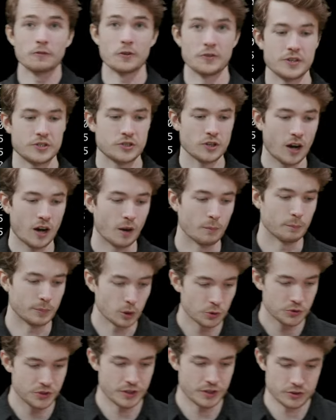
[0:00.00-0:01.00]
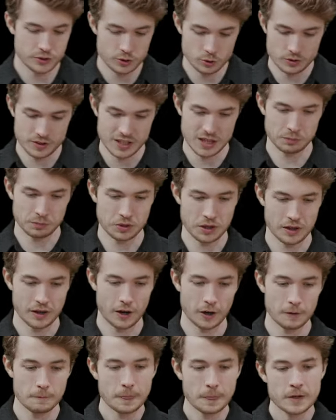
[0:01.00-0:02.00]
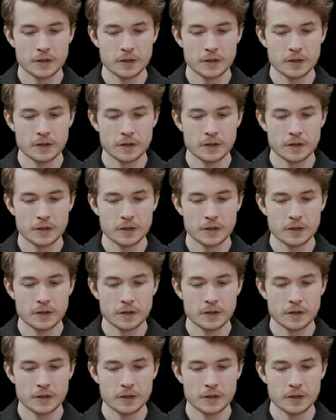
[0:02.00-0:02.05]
for the job built into dplyr.